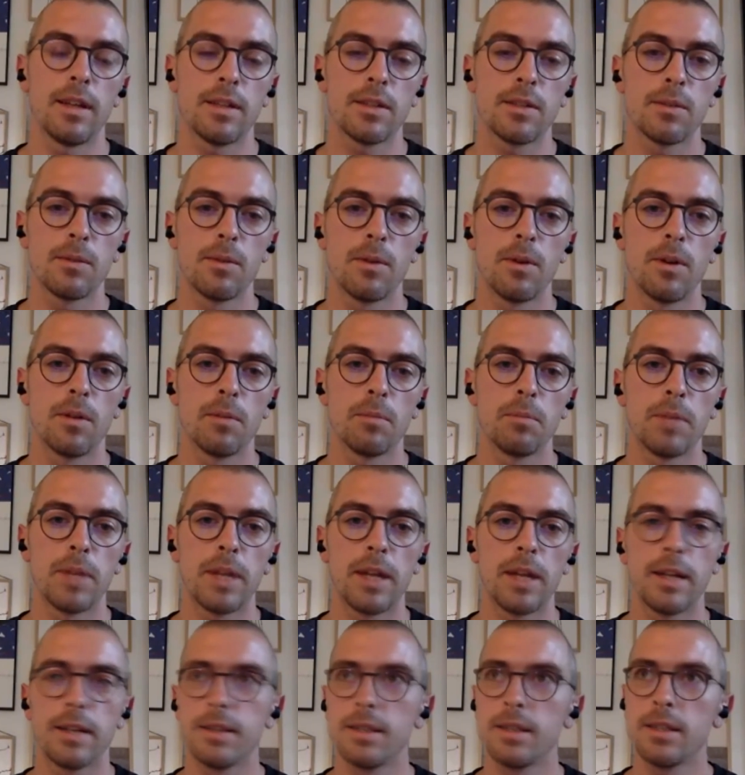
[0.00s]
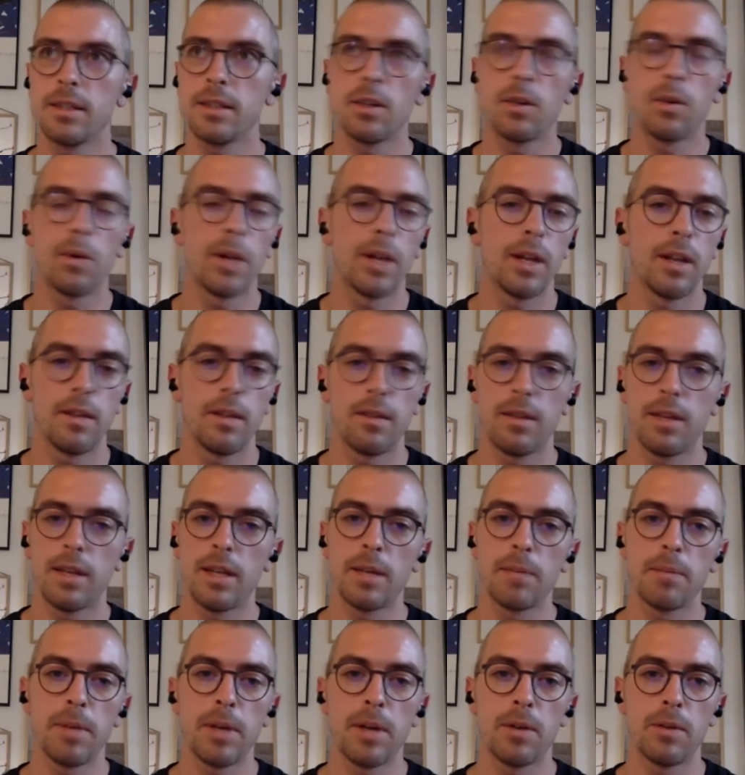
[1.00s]
so on, but I didn't know
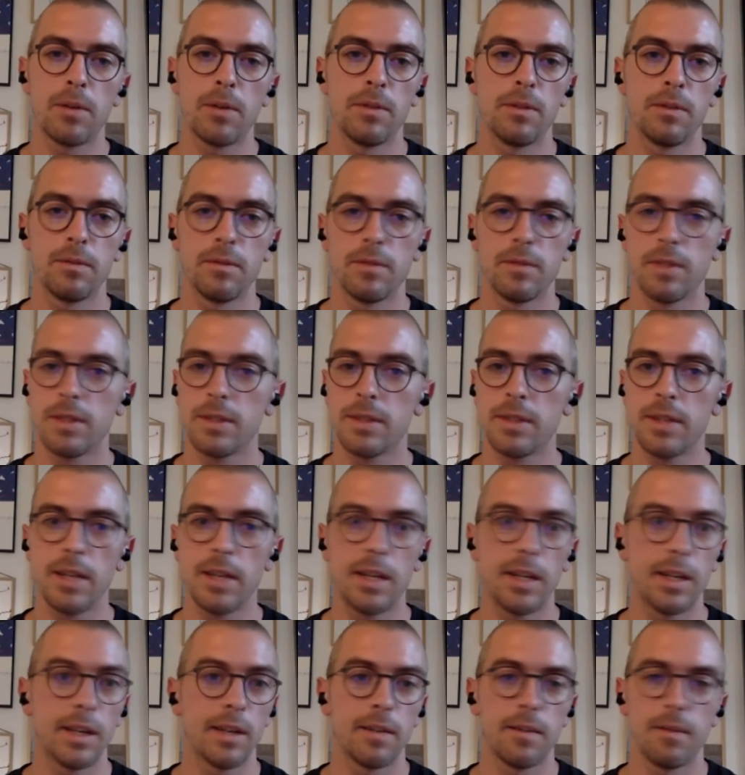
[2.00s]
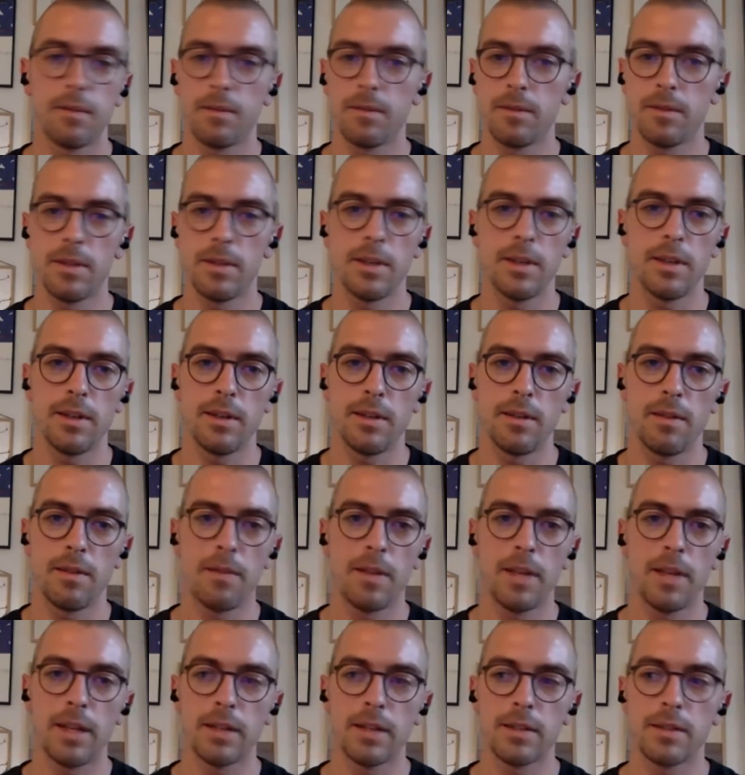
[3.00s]
anything about setting
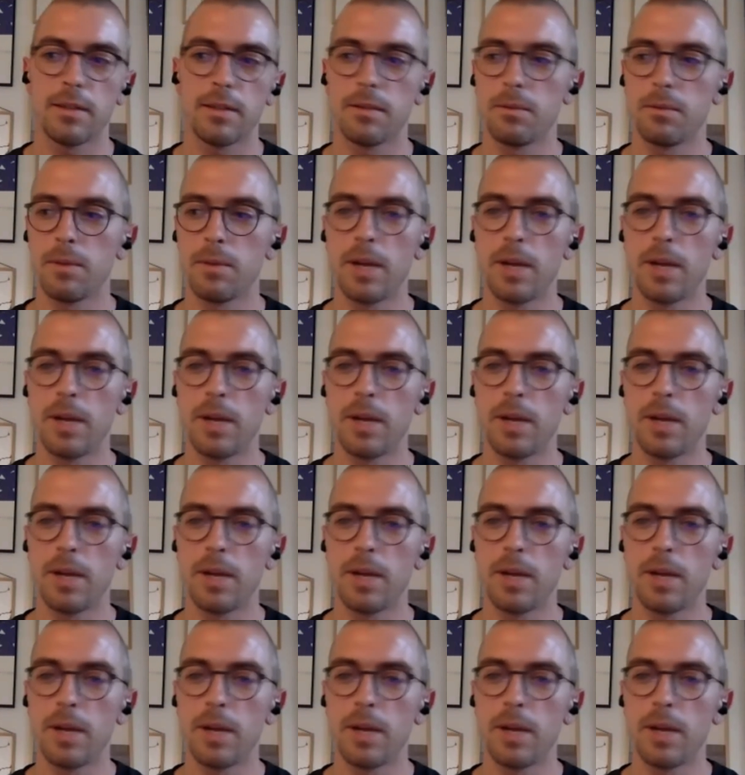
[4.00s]
things